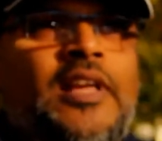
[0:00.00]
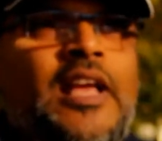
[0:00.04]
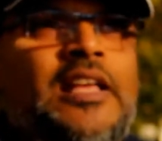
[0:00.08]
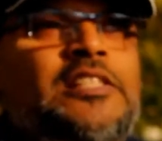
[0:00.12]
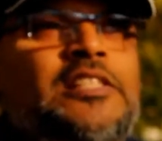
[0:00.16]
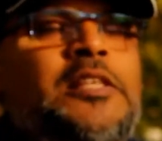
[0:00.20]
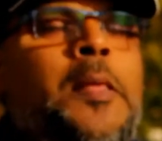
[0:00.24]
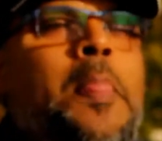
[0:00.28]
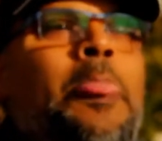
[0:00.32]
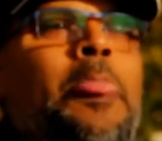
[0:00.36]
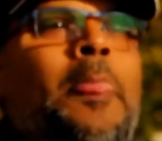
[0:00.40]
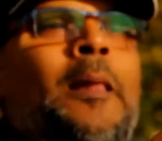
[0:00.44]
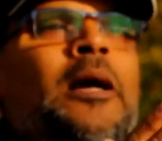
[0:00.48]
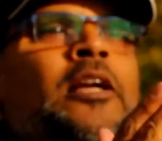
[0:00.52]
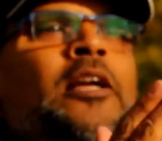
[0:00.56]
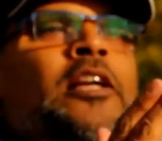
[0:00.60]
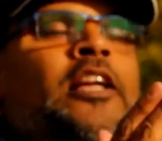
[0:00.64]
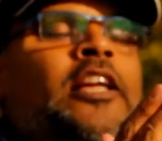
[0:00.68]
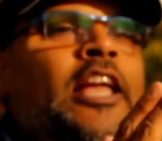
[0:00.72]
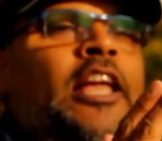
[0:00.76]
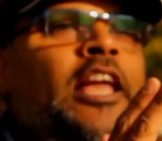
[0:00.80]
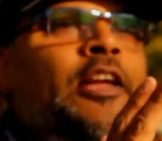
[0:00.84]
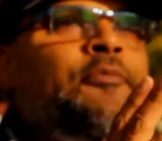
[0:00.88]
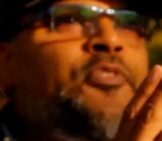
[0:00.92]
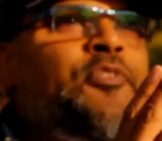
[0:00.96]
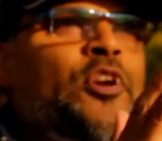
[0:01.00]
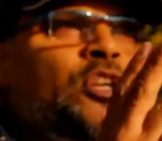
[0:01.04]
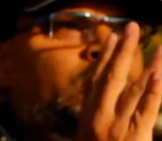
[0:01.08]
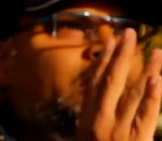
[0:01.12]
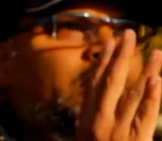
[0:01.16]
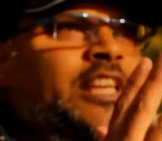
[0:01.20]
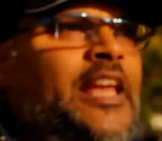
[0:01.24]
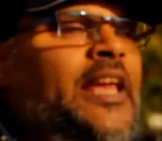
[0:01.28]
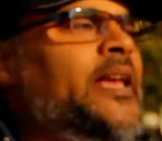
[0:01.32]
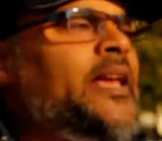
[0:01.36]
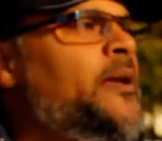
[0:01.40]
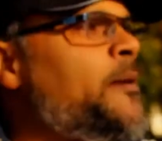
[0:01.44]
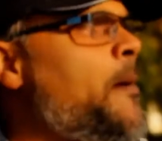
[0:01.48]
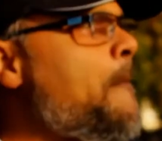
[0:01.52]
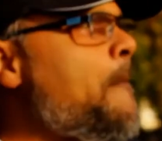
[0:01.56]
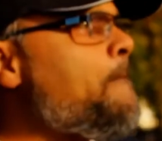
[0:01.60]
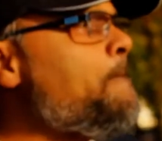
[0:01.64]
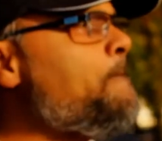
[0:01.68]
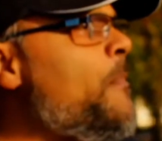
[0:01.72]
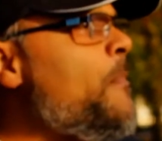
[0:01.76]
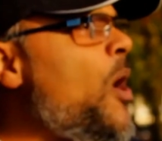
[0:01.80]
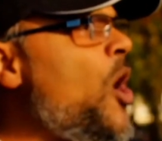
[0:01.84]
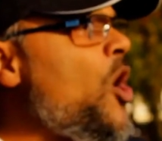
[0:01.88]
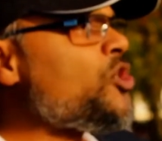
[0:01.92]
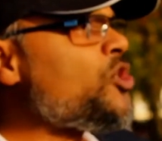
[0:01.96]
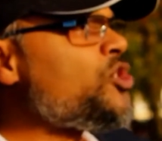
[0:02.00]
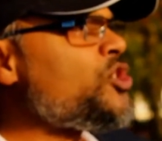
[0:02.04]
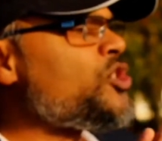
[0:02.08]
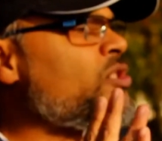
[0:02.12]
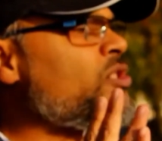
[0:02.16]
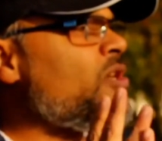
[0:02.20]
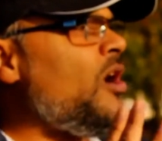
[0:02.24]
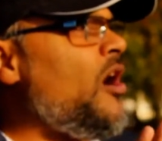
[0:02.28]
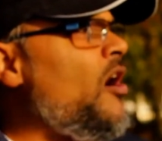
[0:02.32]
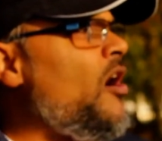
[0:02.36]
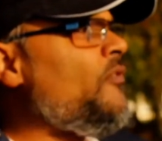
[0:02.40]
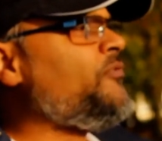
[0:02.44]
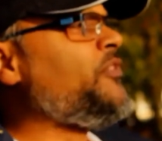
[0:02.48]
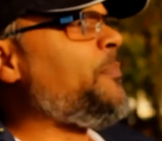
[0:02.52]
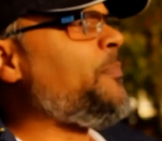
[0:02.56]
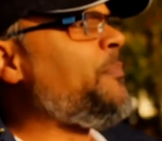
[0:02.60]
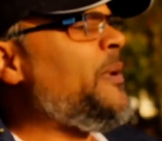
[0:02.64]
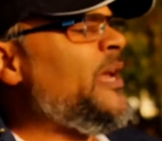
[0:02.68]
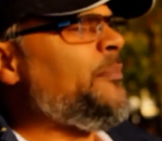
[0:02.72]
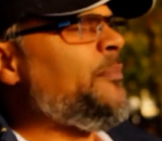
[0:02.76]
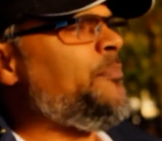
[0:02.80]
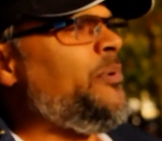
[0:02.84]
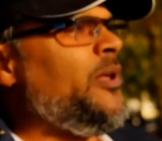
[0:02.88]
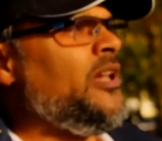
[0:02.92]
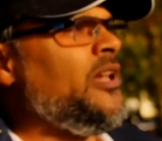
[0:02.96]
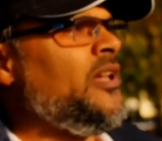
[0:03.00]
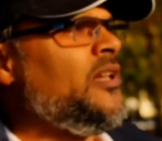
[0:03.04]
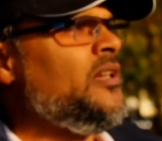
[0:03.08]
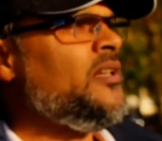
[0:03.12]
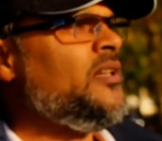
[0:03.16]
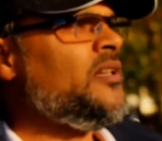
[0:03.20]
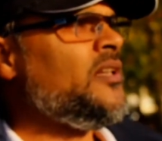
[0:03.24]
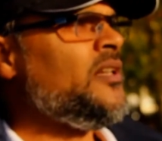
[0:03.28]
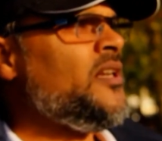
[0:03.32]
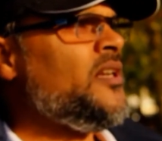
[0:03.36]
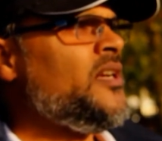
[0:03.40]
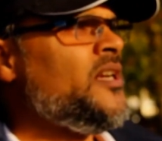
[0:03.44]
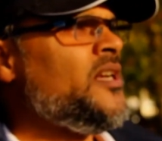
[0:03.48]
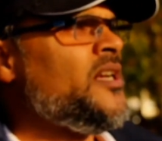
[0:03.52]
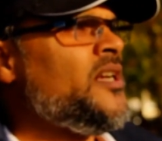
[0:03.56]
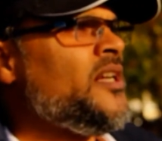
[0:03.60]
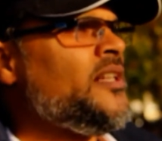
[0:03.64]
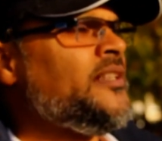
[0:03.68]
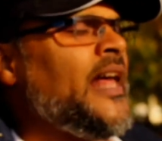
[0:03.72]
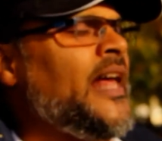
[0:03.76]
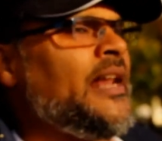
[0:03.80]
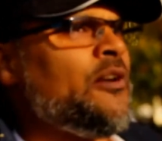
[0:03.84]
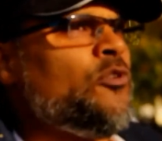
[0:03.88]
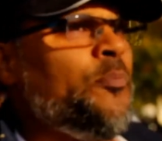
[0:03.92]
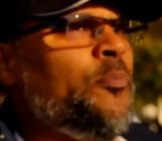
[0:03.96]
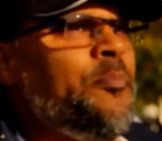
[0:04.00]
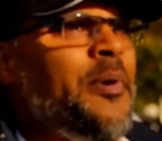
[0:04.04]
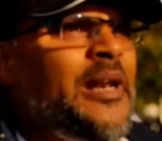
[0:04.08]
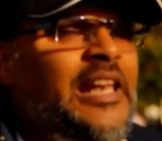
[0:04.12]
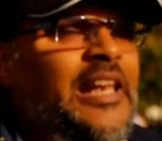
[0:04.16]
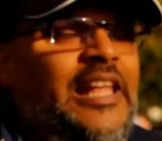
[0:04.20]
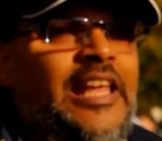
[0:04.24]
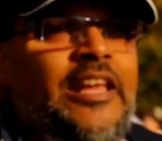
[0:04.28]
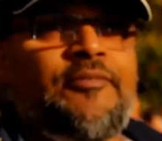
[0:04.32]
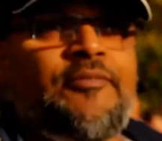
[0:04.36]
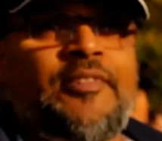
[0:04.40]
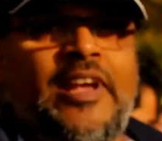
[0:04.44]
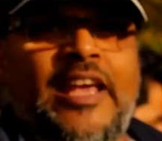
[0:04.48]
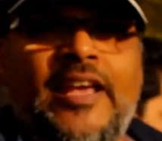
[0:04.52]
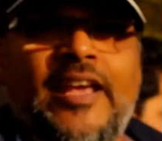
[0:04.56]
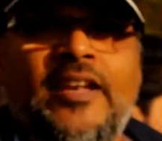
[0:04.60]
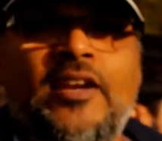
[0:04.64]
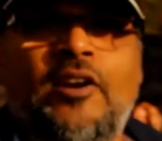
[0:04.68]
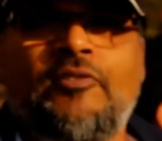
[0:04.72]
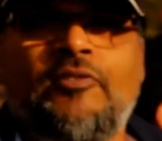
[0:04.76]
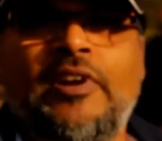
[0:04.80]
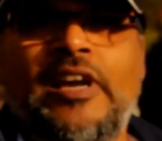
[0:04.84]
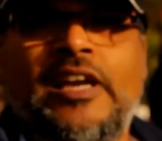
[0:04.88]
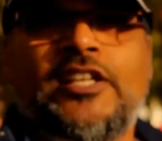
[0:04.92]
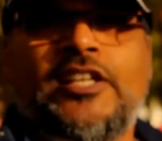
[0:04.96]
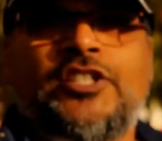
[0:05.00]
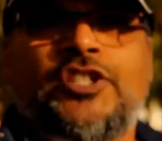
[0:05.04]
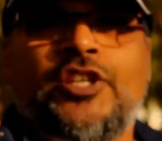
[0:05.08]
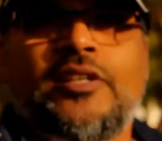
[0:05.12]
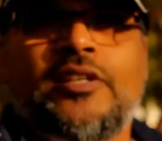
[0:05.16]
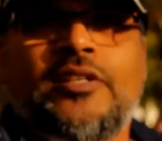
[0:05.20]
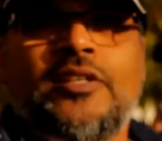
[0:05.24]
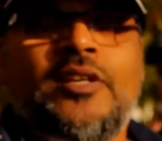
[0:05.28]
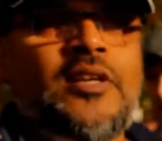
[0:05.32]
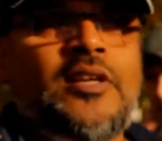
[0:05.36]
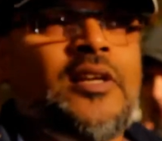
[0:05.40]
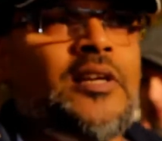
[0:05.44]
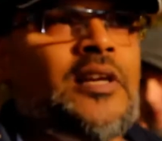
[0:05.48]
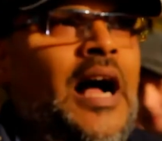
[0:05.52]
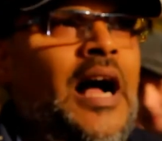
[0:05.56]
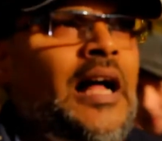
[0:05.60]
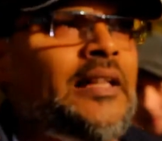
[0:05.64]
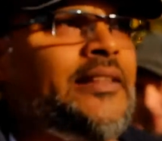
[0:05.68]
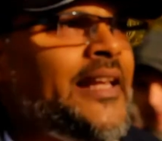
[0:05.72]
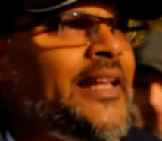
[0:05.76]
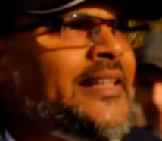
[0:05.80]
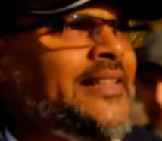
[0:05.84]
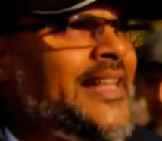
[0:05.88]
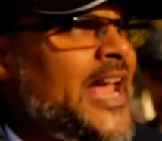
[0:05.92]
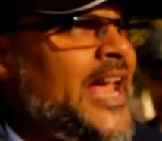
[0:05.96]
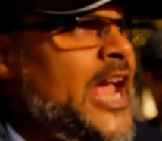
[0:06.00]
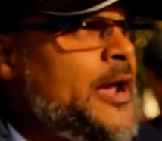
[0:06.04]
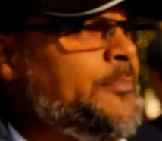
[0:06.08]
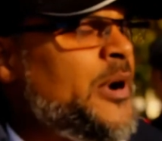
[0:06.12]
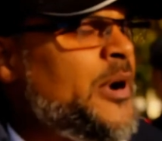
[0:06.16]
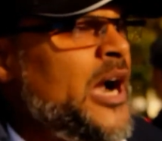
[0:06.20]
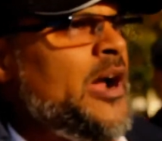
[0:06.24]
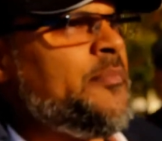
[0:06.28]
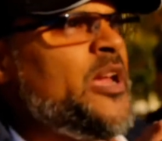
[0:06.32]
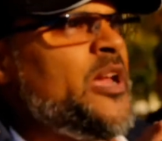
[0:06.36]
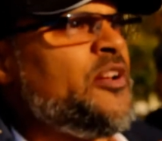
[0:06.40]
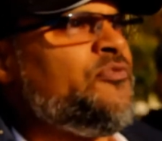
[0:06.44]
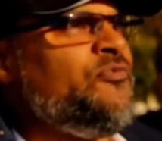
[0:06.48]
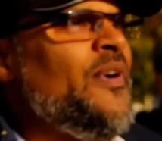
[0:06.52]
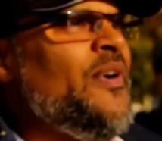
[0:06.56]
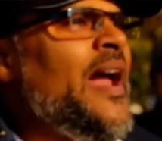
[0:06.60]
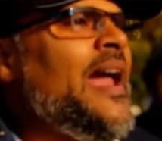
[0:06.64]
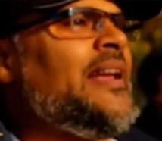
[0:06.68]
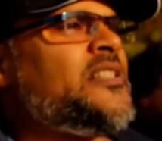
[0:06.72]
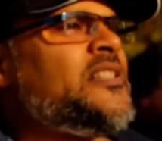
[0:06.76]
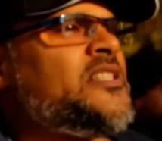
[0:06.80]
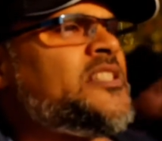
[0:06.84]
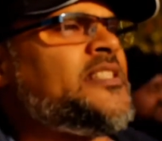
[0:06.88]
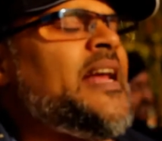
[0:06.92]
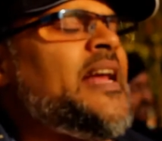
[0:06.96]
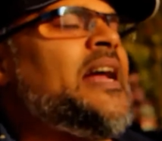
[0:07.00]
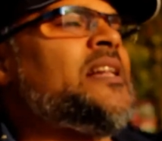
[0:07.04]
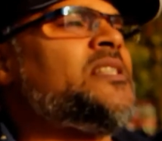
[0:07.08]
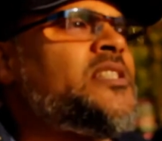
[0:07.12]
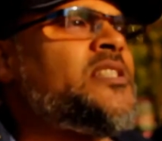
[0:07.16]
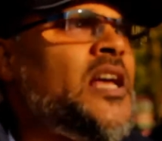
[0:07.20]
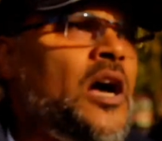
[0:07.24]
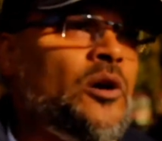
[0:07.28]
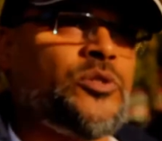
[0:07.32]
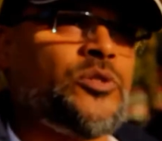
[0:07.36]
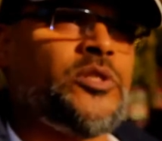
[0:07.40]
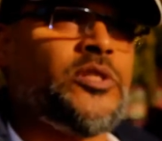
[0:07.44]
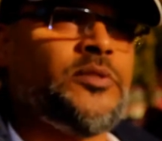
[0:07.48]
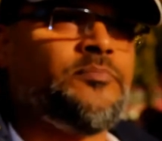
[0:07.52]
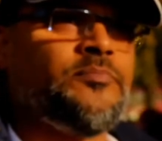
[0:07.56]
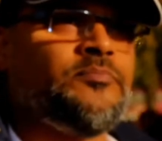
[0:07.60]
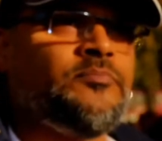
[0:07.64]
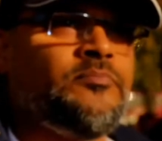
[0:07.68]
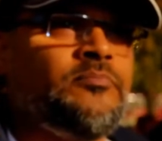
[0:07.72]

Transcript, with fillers: Yes? If you see most of the people that who believe in a religion, I think the Abrahamic faith stands out.